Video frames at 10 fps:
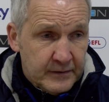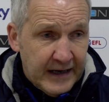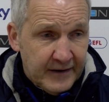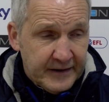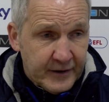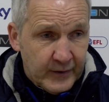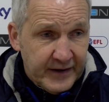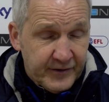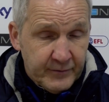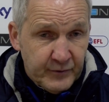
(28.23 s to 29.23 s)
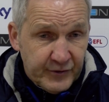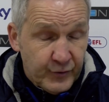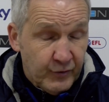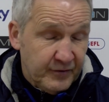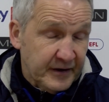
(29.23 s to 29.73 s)
out of the equation, which
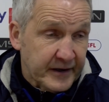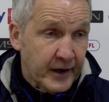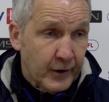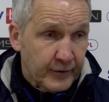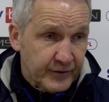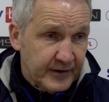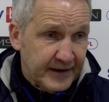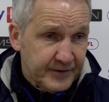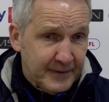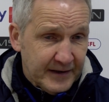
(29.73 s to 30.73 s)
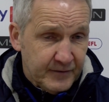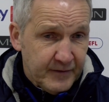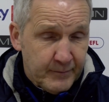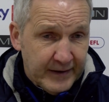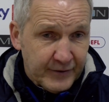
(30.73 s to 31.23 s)
you obviously can't because it has a massive
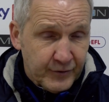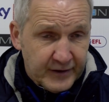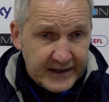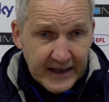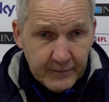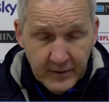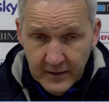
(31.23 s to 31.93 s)
impact on the game.